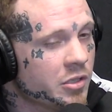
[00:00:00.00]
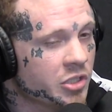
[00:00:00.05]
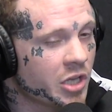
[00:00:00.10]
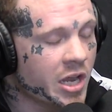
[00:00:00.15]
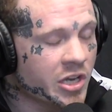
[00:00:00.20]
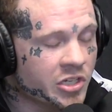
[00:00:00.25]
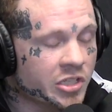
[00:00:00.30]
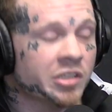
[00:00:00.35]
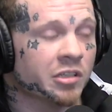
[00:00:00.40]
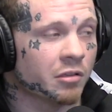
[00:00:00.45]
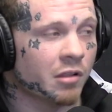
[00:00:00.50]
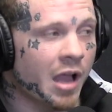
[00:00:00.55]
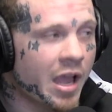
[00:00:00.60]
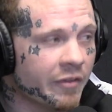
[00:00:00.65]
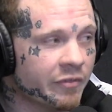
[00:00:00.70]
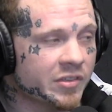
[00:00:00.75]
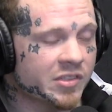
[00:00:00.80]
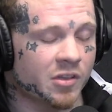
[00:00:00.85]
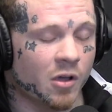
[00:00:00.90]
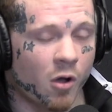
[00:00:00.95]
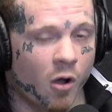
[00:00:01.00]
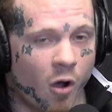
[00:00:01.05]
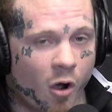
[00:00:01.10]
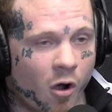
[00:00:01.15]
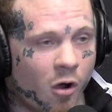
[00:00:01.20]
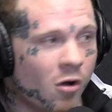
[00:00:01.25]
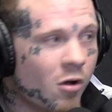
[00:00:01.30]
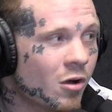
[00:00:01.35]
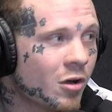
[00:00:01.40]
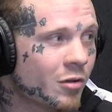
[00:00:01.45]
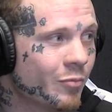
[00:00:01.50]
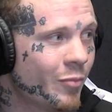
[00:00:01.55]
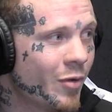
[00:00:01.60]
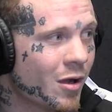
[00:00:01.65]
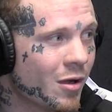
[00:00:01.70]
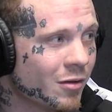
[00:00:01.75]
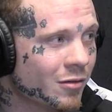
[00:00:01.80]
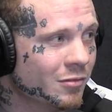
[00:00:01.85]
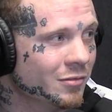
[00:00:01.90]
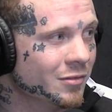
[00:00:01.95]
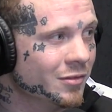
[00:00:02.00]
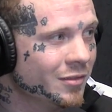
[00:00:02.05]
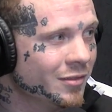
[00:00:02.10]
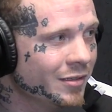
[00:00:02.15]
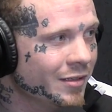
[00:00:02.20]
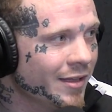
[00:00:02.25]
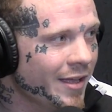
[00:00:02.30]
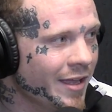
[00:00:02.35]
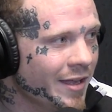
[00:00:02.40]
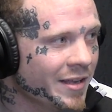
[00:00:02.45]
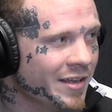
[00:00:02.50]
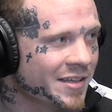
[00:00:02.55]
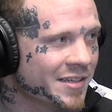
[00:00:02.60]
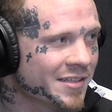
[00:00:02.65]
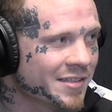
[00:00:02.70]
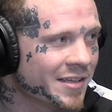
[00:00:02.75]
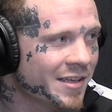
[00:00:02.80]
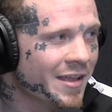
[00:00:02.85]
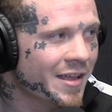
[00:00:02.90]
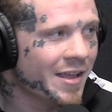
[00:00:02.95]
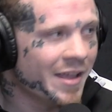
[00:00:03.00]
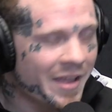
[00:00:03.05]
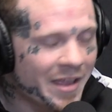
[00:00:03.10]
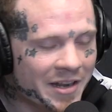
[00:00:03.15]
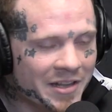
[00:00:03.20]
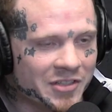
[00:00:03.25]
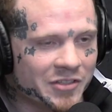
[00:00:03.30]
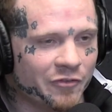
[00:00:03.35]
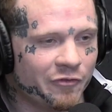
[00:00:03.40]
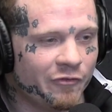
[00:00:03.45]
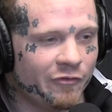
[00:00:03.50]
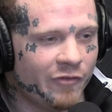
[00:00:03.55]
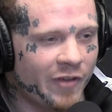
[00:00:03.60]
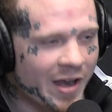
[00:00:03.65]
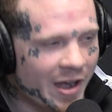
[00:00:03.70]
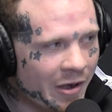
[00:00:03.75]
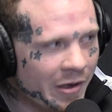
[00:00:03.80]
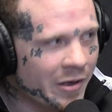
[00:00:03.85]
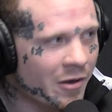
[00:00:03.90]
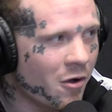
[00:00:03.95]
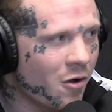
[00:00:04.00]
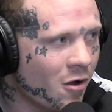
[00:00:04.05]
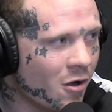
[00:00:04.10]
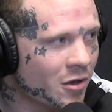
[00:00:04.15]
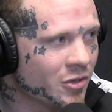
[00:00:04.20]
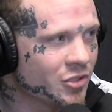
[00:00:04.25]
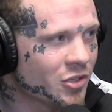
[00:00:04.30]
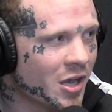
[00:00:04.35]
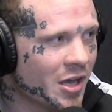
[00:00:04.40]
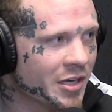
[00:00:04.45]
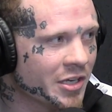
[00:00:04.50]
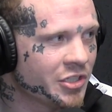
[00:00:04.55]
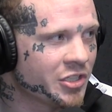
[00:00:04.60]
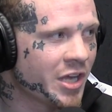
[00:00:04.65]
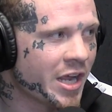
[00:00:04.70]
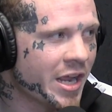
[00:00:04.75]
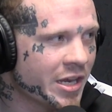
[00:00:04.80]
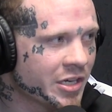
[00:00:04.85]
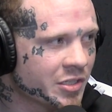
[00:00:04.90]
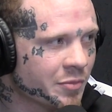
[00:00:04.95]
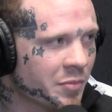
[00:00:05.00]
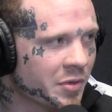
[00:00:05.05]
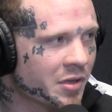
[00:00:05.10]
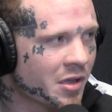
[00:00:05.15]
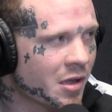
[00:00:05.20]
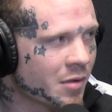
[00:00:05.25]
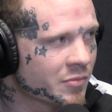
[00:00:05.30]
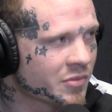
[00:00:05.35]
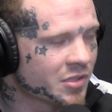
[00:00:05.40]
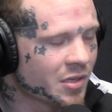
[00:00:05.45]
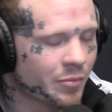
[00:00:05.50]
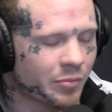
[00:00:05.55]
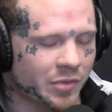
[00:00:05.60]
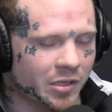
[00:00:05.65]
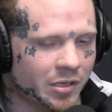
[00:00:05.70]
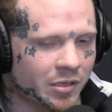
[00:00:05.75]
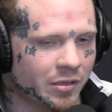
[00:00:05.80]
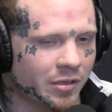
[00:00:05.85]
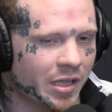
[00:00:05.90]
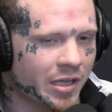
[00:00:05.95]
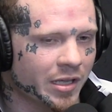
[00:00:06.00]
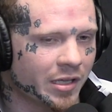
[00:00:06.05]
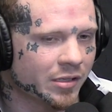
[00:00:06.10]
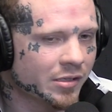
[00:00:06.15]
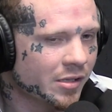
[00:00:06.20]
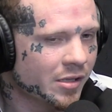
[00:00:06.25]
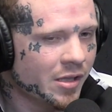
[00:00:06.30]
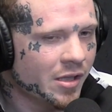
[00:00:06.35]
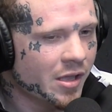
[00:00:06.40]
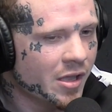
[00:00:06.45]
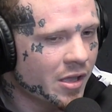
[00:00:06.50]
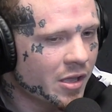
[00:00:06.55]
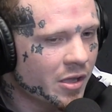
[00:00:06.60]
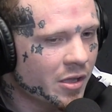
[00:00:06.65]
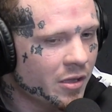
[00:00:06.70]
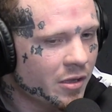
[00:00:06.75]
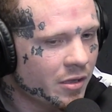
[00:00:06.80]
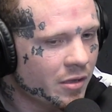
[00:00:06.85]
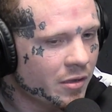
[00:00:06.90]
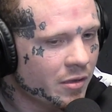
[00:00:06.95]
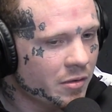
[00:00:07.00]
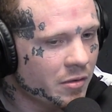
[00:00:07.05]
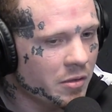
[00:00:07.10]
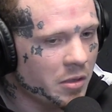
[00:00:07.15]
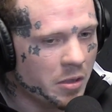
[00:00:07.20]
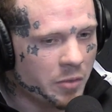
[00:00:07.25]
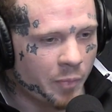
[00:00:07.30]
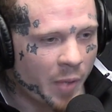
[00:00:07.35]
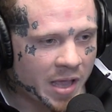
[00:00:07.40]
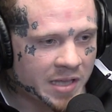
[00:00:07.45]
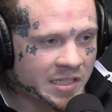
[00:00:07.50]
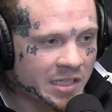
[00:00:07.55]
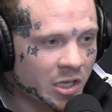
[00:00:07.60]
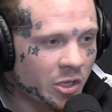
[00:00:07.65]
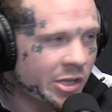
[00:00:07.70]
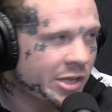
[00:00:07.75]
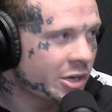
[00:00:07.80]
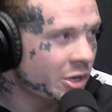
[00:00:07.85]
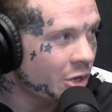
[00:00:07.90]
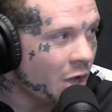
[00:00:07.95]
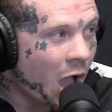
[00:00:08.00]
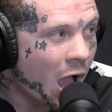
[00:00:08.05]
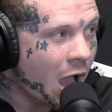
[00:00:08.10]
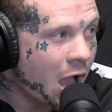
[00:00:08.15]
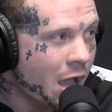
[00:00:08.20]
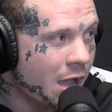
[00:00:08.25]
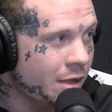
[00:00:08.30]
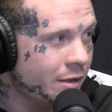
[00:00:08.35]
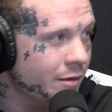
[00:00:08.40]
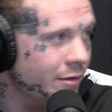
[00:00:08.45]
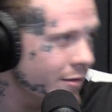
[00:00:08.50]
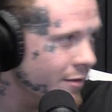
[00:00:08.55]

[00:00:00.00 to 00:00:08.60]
changing your life is hard, bro. It is. Yeah. It's very hard trying to change and become something that basically you're not.